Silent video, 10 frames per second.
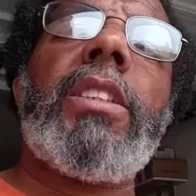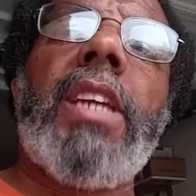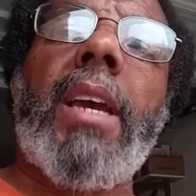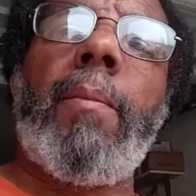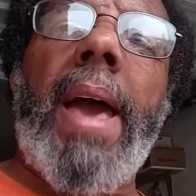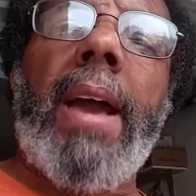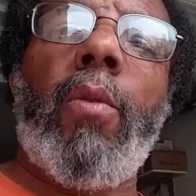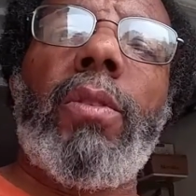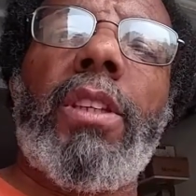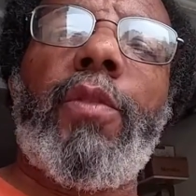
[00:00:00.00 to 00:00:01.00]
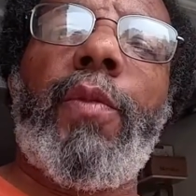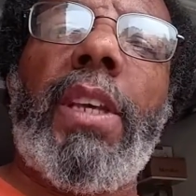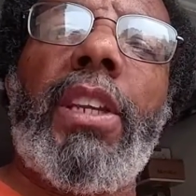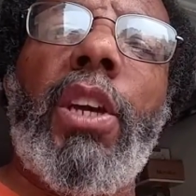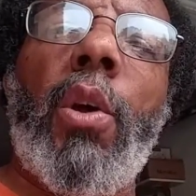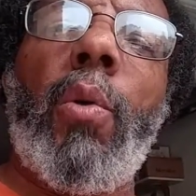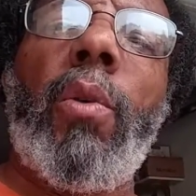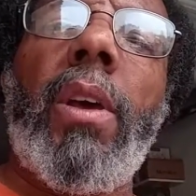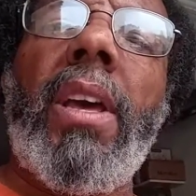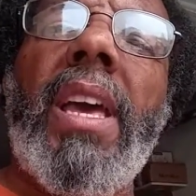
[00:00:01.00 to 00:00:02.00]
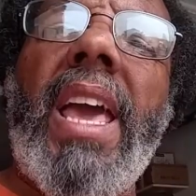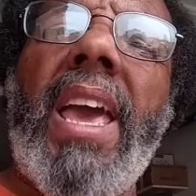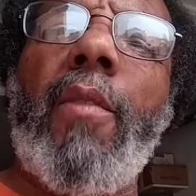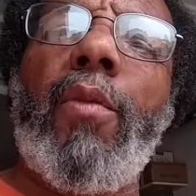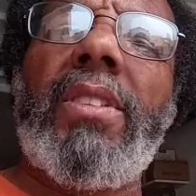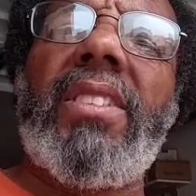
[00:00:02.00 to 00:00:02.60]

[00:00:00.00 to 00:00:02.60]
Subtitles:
Check back on this video every